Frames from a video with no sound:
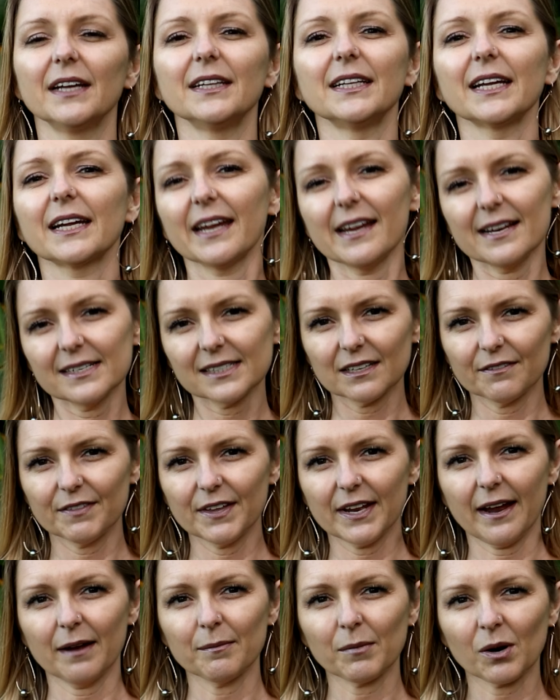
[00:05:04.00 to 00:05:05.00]
In the case of
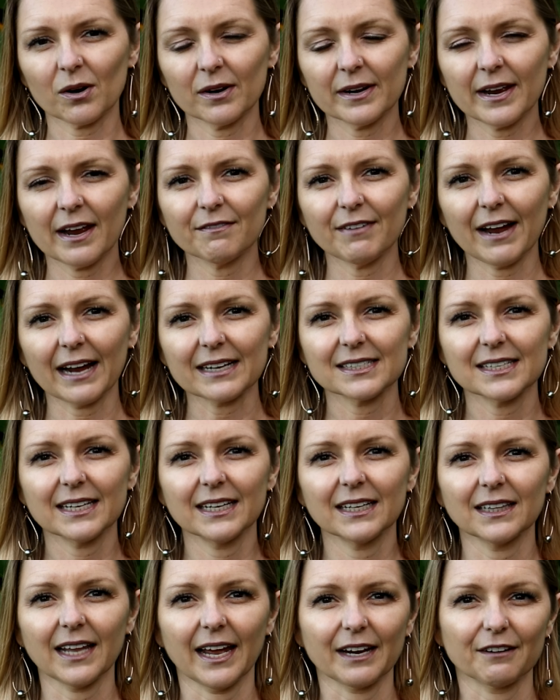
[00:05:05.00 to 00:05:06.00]
the mRNA
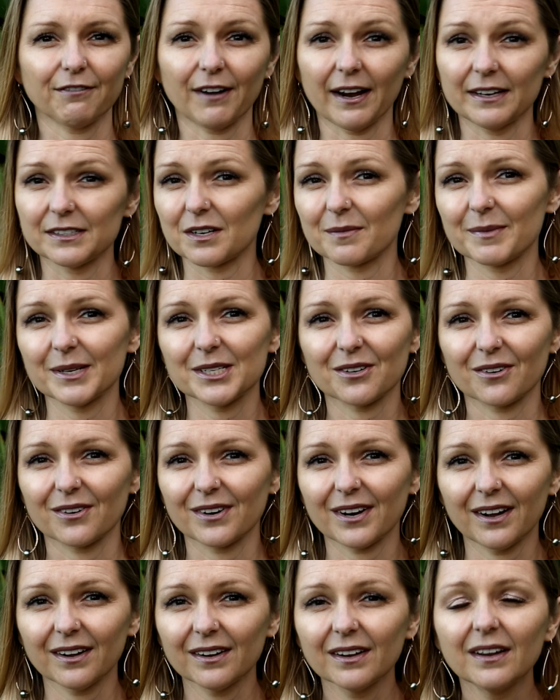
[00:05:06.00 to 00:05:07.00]
vaccine, like Pfizer
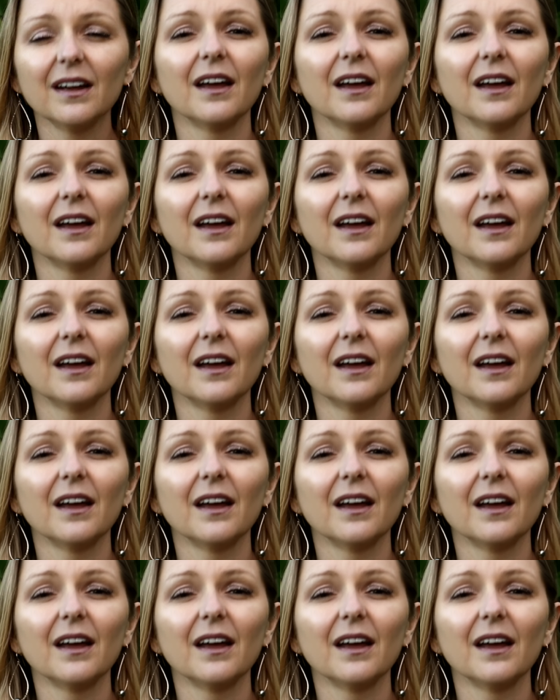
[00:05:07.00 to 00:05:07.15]
Moderna,